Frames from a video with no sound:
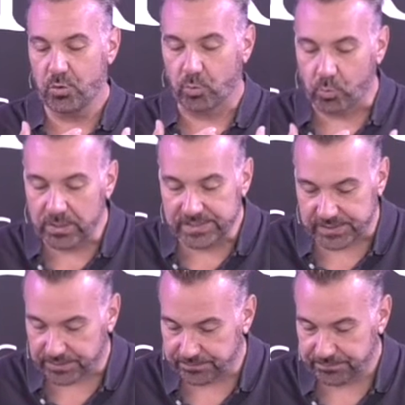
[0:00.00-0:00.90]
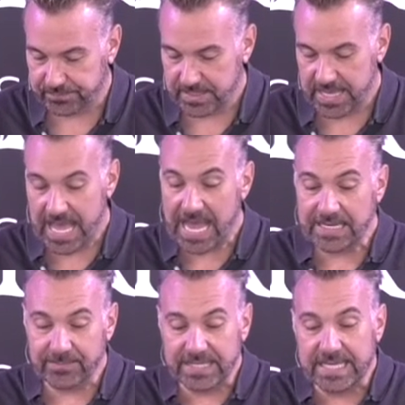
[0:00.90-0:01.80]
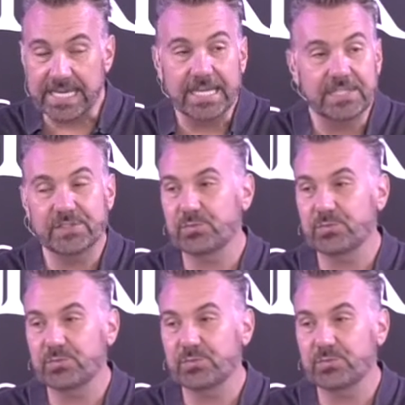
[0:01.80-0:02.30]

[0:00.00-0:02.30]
wisdom. And it begins